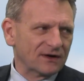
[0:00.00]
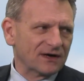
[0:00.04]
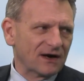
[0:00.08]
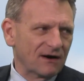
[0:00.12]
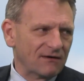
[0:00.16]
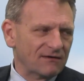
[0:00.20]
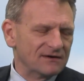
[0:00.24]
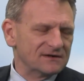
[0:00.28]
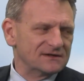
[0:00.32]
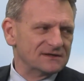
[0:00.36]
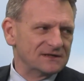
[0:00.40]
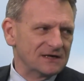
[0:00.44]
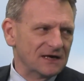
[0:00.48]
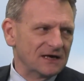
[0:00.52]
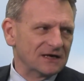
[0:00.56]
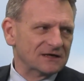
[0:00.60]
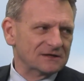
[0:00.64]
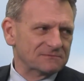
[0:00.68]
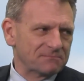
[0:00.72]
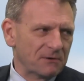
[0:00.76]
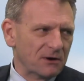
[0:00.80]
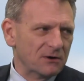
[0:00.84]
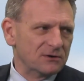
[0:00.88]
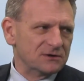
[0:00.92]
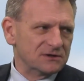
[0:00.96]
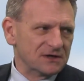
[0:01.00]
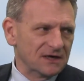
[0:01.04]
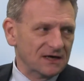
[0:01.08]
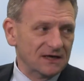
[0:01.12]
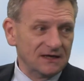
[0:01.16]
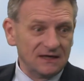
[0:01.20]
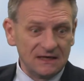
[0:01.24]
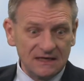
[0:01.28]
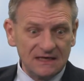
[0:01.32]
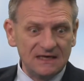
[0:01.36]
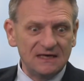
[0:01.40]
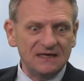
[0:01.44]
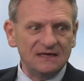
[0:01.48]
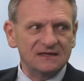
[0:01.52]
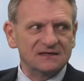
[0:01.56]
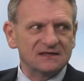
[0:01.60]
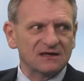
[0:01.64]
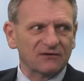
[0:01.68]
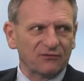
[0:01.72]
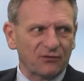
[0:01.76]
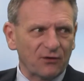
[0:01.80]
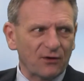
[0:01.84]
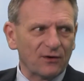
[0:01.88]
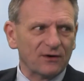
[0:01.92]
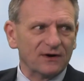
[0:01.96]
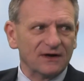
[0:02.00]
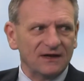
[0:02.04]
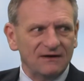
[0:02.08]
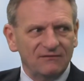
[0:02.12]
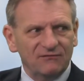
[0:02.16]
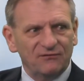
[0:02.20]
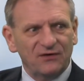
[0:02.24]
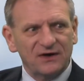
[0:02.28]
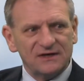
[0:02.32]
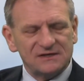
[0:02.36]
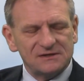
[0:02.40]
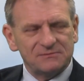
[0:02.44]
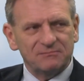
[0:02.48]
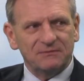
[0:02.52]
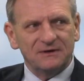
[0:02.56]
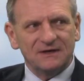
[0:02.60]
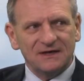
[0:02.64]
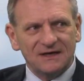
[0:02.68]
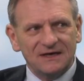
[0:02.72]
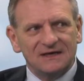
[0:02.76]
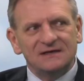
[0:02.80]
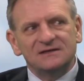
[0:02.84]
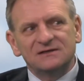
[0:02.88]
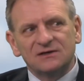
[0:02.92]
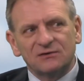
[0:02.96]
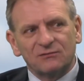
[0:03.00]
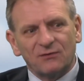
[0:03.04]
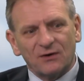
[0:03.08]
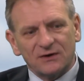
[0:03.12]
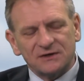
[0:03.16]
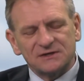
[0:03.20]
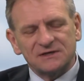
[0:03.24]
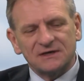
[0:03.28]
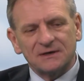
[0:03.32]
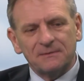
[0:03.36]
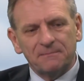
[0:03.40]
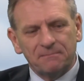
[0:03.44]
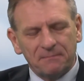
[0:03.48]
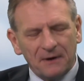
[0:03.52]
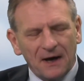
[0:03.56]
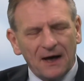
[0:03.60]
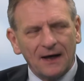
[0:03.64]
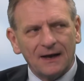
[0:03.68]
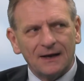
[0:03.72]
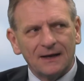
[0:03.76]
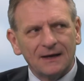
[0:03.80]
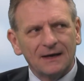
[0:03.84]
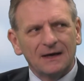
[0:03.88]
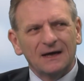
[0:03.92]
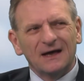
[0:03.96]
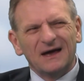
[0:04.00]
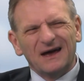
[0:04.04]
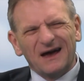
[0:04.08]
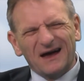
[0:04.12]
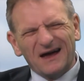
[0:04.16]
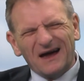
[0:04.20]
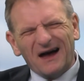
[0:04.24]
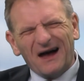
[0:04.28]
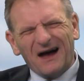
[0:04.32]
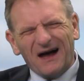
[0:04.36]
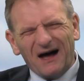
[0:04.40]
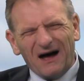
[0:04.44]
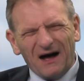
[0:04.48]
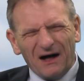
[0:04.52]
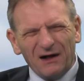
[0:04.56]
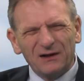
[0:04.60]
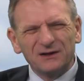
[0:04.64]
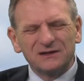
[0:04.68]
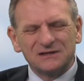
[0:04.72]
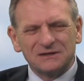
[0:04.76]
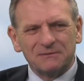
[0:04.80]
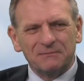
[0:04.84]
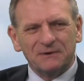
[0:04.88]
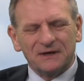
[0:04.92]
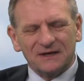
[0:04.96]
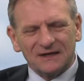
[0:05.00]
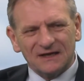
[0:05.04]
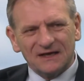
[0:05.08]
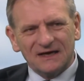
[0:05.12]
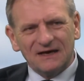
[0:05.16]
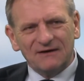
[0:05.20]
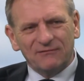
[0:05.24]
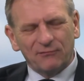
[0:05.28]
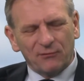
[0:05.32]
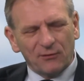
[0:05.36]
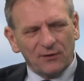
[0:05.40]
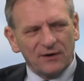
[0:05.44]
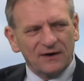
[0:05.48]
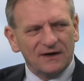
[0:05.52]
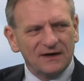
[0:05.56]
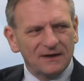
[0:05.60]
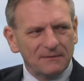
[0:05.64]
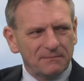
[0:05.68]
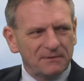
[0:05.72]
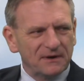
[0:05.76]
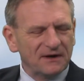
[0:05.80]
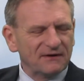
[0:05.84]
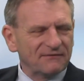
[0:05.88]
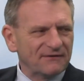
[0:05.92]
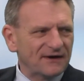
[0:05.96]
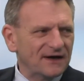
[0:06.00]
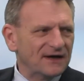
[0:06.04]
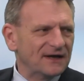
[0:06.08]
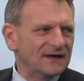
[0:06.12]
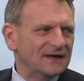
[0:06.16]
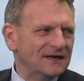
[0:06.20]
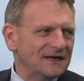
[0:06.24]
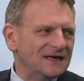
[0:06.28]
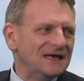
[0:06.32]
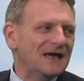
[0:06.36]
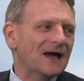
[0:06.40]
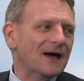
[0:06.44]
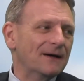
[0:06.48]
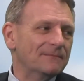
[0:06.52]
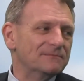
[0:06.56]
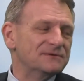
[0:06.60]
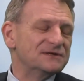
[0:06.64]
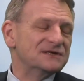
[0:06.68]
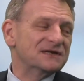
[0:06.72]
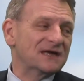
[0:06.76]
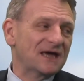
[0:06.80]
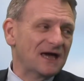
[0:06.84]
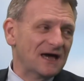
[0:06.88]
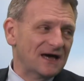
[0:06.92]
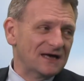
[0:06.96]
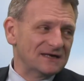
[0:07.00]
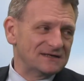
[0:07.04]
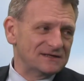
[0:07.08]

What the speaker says: currency exposure. It needs the foreign investment into Russia, but ultimately, if we're in a bit of an EM scare